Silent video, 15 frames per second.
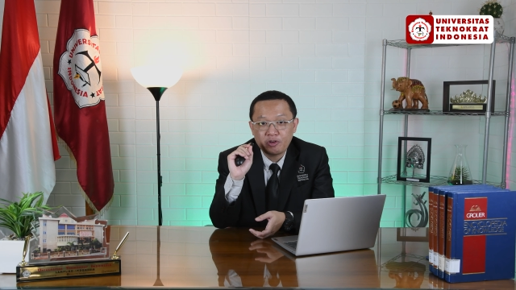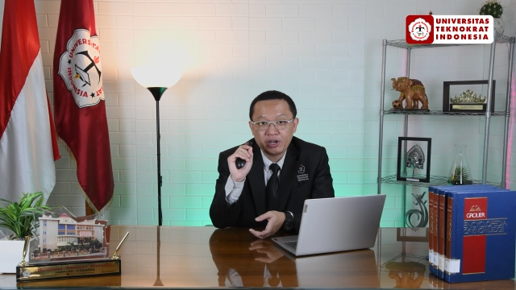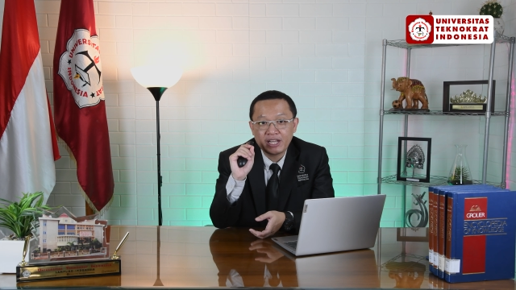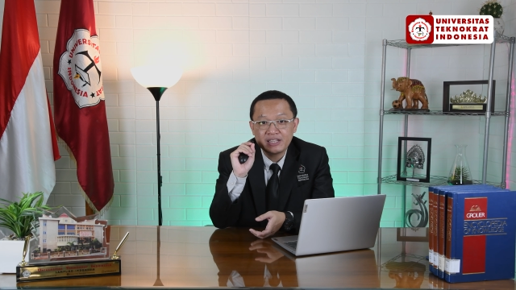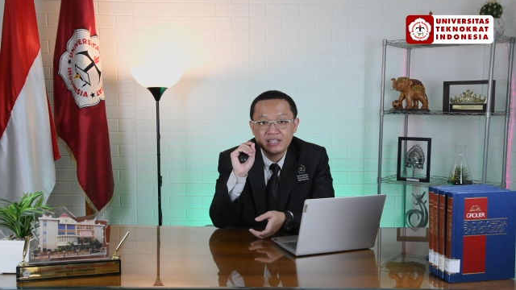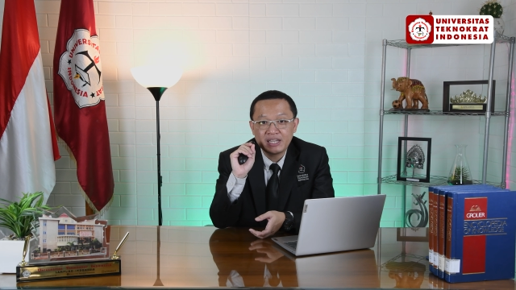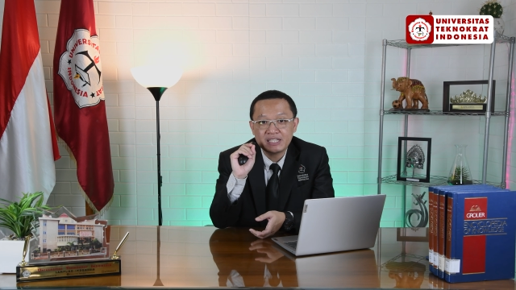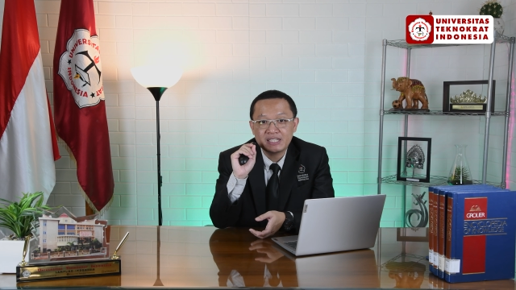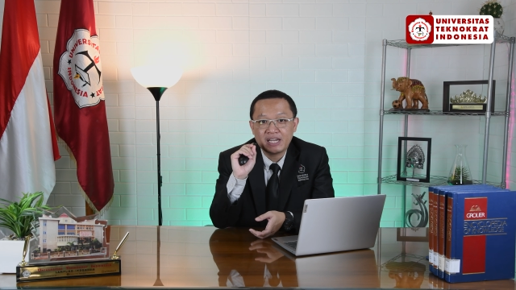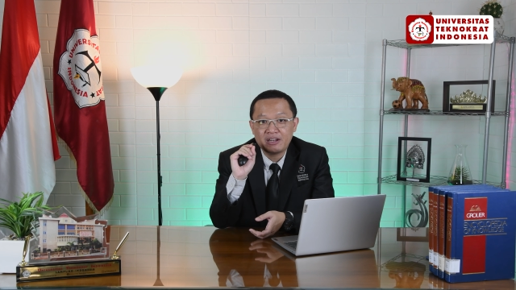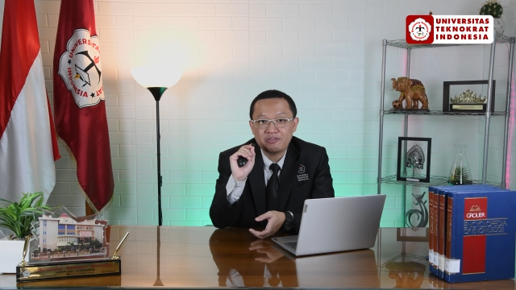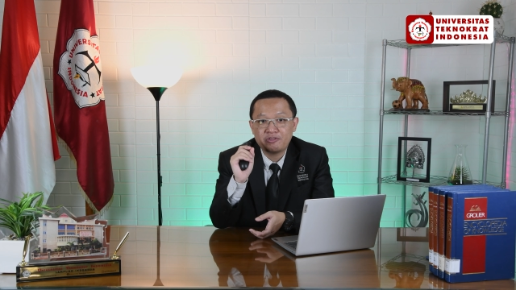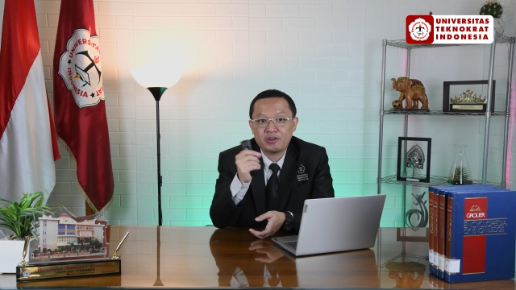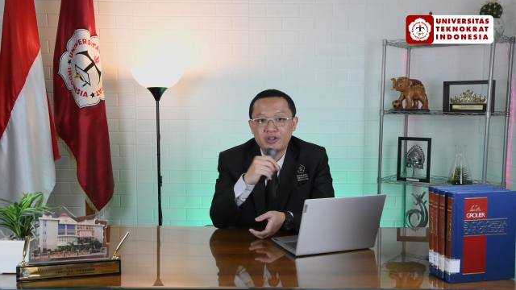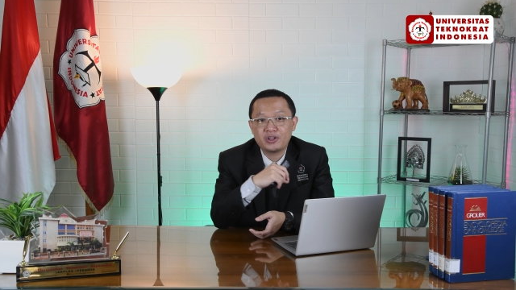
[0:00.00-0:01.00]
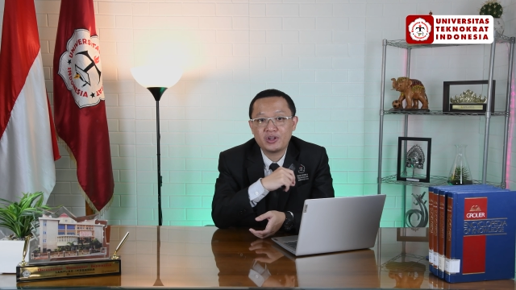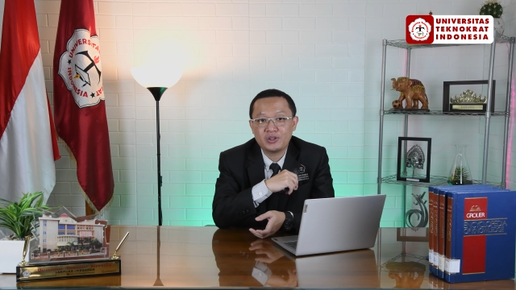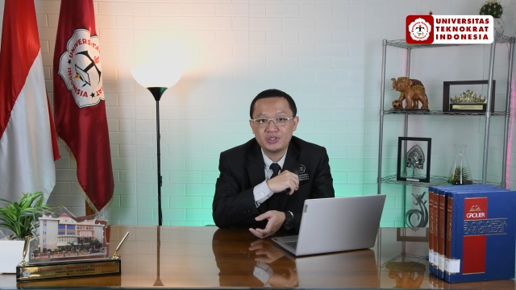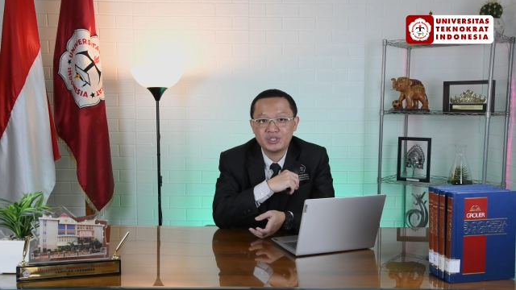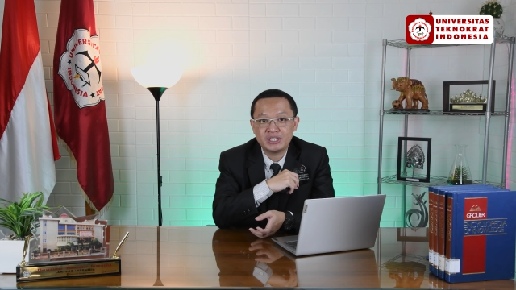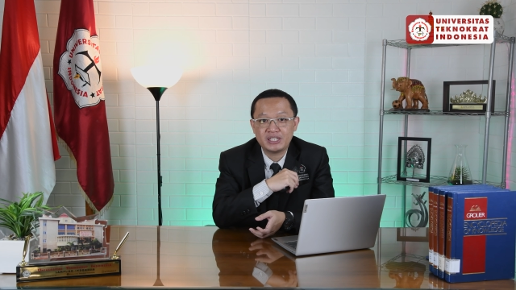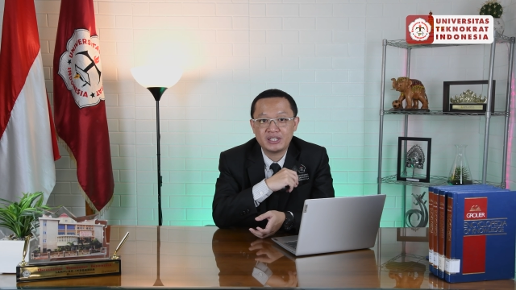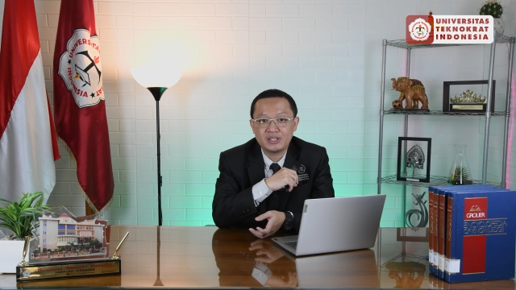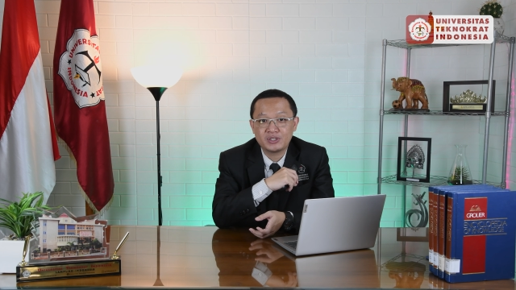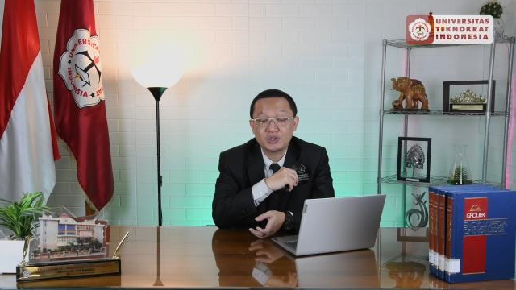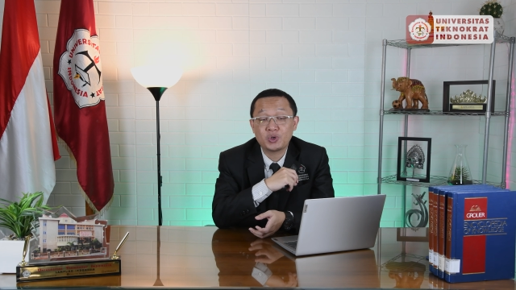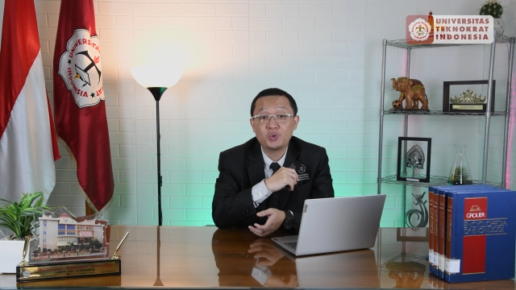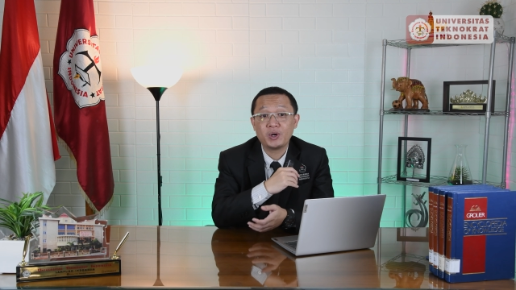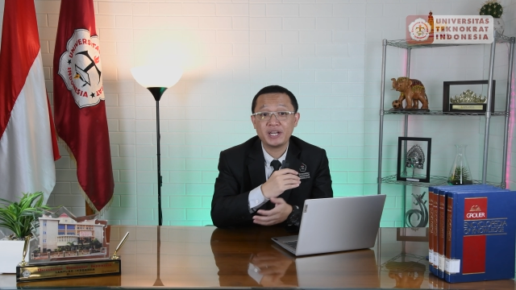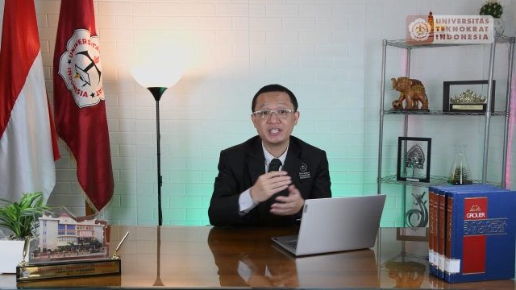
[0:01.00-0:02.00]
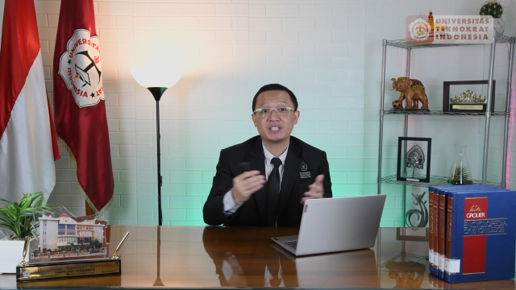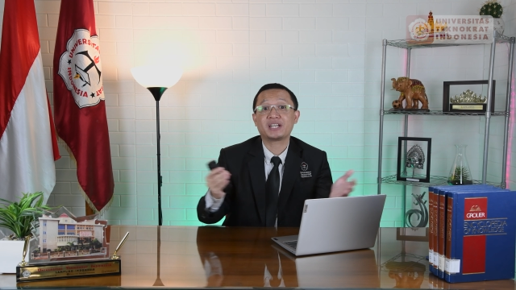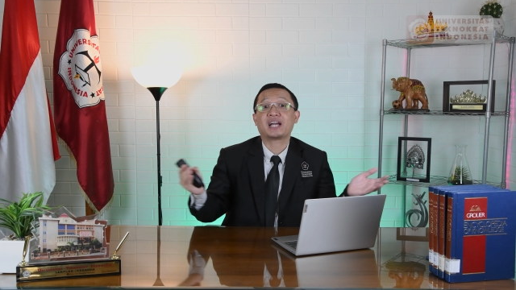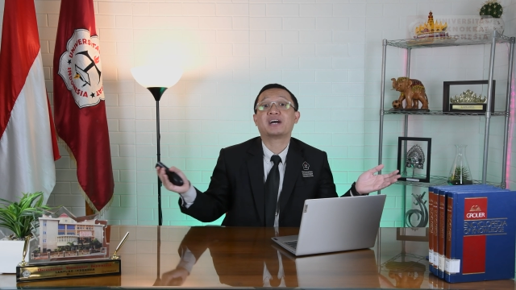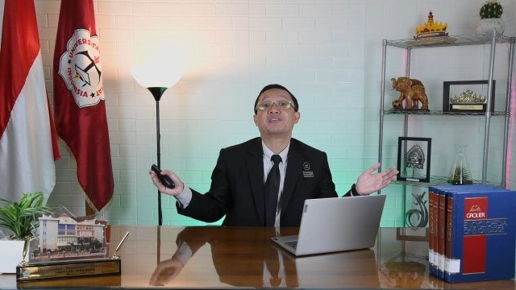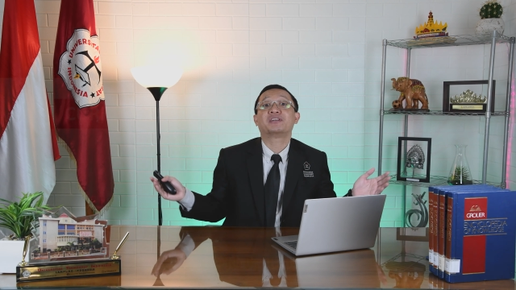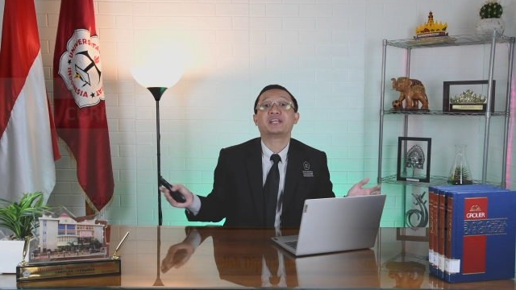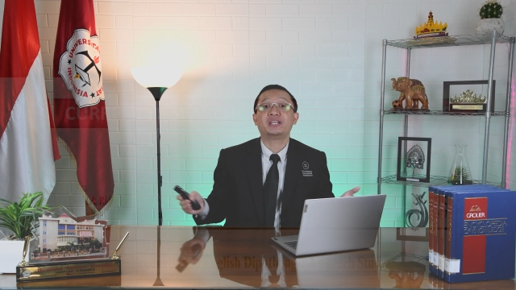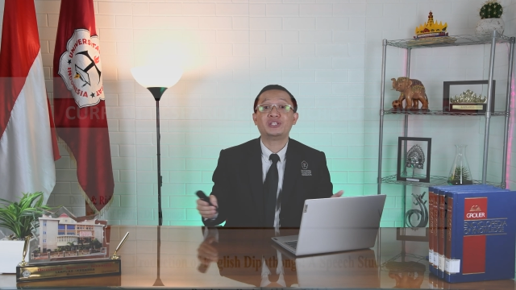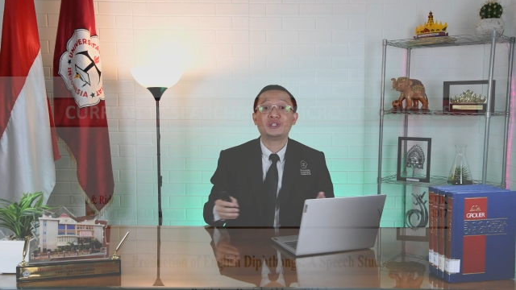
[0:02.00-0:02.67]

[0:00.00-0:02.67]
phonetics and phonology. So what is the current